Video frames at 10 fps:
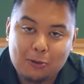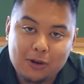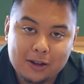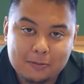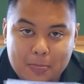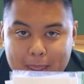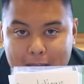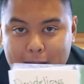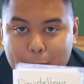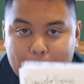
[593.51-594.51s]
want,
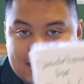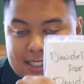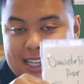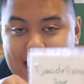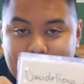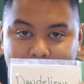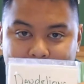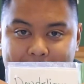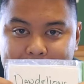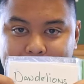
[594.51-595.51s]
which is
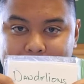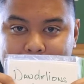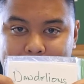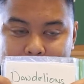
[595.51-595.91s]
dandelions.